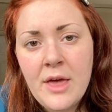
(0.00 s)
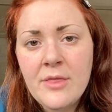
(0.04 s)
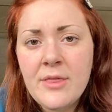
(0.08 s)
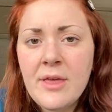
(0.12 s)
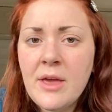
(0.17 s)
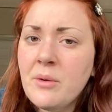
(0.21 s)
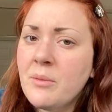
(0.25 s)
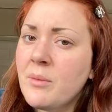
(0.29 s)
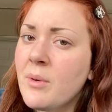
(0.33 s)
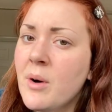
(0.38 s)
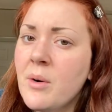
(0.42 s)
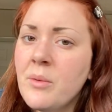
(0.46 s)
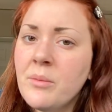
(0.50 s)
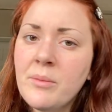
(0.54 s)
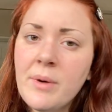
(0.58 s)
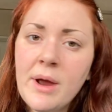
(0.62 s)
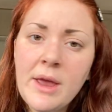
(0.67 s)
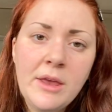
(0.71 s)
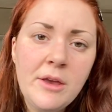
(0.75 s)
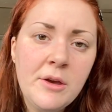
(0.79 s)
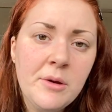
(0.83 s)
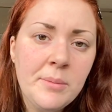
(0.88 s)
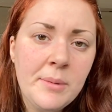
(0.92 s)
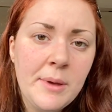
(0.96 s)
They won't
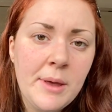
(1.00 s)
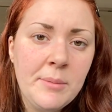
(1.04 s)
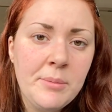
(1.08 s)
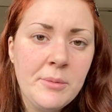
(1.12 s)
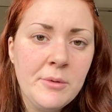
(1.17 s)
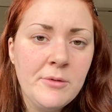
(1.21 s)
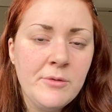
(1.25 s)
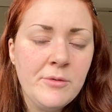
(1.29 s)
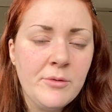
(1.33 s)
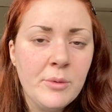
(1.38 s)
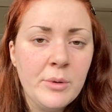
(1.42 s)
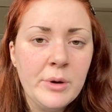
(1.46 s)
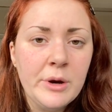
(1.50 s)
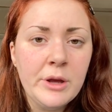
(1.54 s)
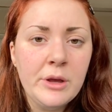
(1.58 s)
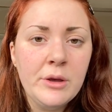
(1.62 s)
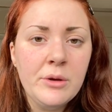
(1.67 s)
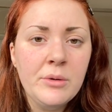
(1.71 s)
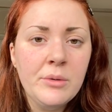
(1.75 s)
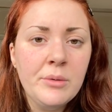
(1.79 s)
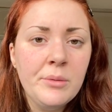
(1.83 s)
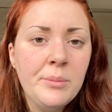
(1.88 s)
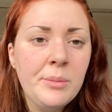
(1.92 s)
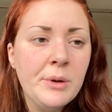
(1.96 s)
write your paper for
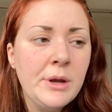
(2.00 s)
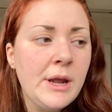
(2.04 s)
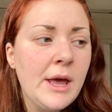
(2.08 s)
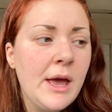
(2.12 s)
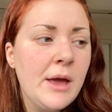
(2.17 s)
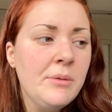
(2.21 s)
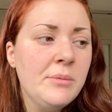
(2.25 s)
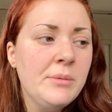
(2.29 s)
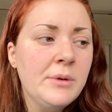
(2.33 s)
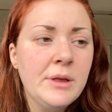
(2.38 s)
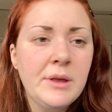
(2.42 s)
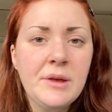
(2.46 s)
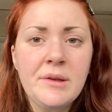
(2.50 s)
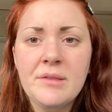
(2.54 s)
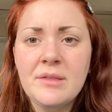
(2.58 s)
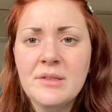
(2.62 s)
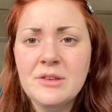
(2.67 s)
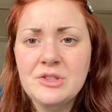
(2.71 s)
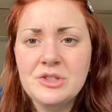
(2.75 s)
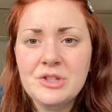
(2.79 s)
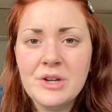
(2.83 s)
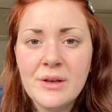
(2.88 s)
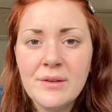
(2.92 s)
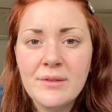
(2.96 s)
you, but I really
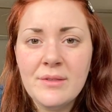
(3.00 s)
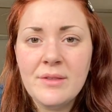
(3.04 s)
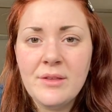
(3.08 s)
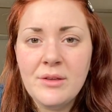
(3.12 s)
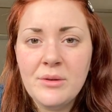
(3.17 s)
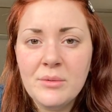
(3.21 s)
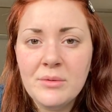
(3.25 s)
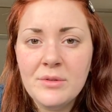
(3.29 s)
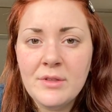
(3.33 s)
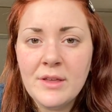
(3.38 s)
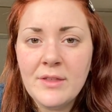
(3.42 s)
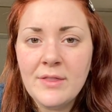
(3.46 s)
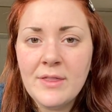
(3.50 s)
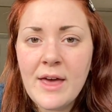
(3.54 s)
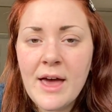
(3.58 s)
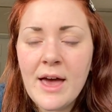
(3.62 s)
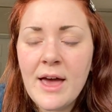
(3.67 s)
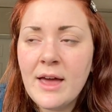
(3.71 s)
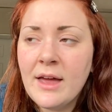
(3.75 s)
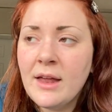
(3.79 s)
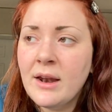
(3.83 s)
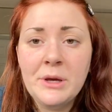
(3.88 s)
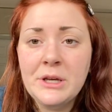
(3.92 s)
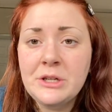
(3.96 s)
suggest using
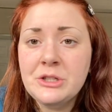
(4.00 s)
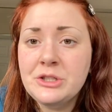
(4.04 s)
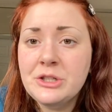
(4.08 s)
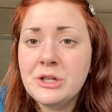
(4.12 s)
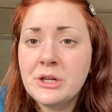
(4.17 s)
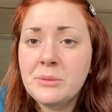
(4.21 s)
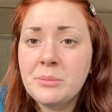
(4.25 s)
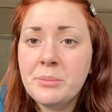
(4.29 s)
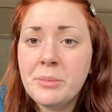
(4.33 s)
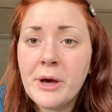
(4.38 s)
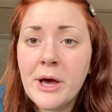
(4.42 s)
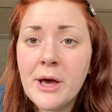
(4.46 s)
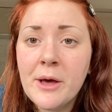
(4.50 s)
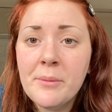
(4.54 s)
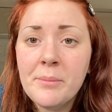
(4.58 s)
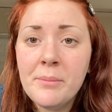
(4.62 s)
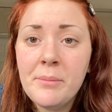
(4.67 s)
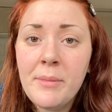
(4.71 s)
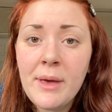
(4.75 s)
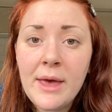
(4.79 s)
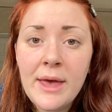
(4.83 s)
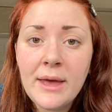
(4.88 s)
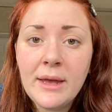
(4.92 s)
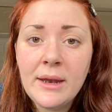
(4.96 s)
that. Nation
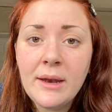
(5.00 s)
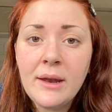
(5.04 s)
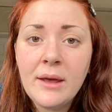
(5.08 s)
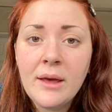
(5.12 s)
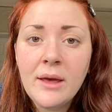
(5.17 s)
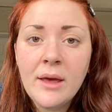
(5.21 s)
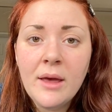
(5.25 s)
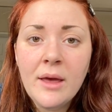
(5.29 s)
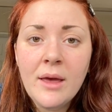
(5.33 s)
PubMed,